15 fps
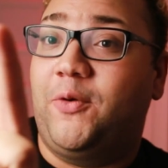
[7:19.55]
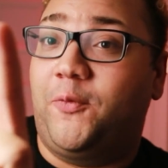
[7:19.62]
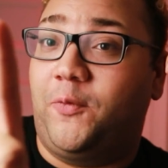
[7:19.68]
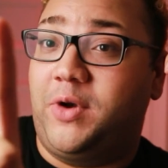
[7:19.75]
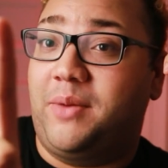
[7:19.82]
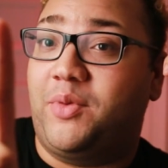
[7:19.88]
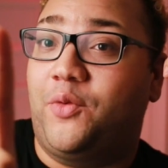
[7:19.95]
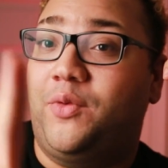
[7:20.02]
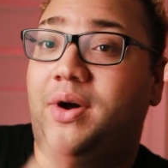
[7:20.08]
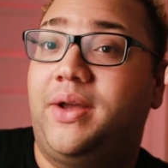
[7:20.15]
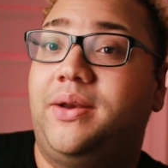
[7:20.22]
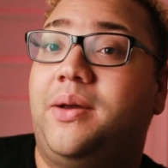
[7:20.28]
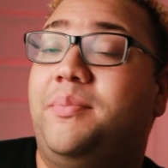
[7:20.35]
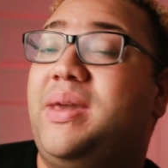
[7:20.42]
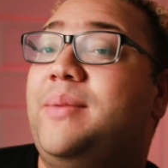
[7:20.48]
Number
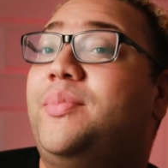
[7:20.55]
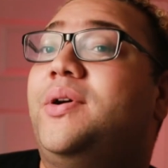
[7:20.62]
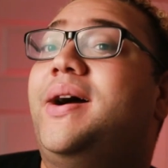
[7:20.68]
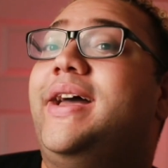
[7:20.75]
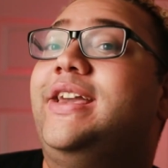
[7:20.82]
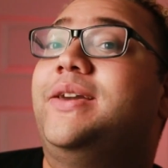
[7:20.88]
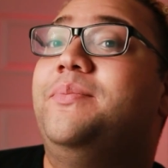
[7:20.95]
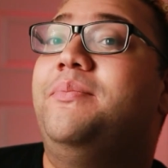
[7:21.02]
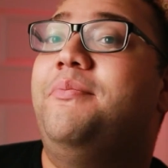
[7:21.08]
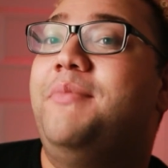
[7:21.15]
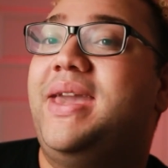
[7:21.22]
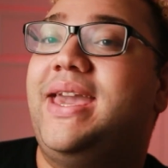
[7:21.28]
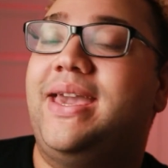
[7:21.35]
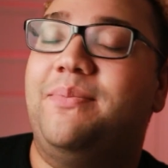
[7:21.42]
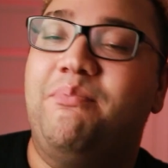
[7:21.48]
one, people like
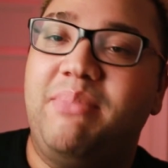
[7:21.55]
me,